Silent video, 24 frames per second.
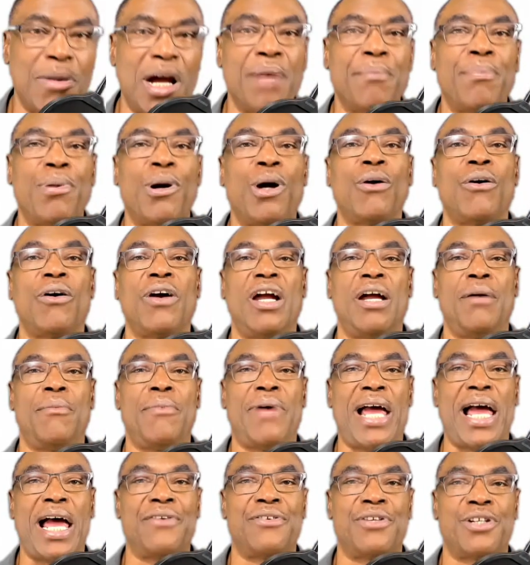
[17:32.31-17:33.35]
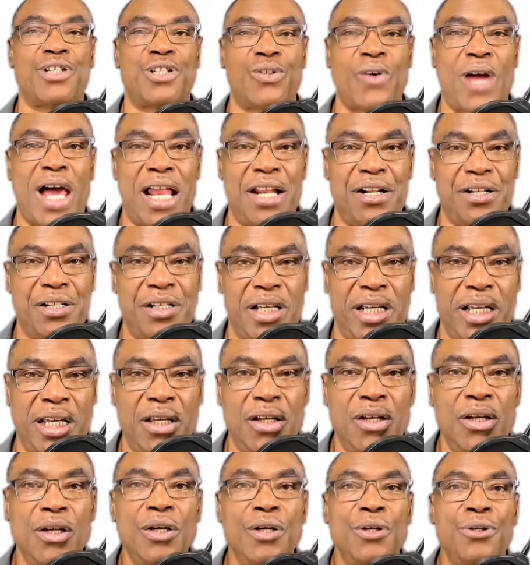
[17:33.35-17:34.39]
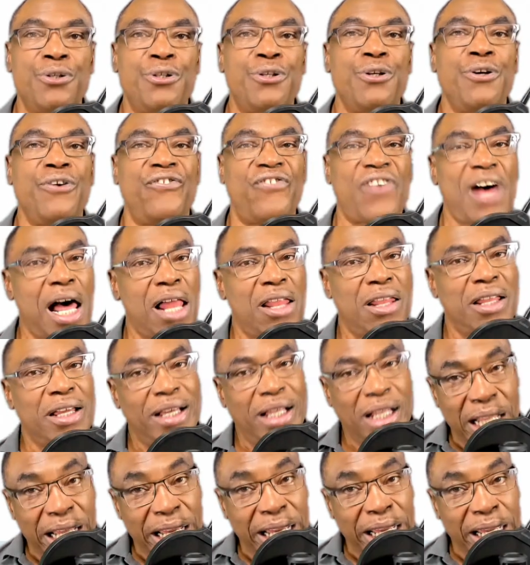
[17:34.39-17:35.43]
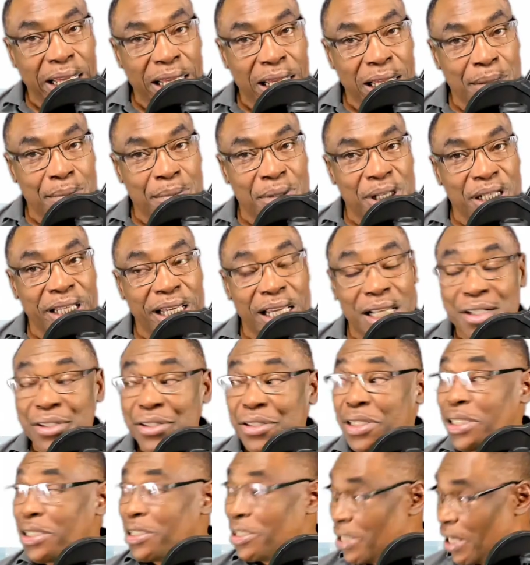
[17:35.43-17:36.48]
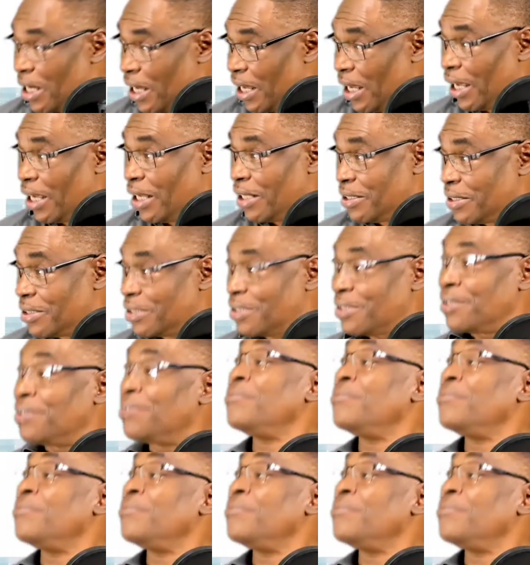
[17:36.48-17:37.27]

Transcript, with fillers: My program has a strategy to file a claim against the judge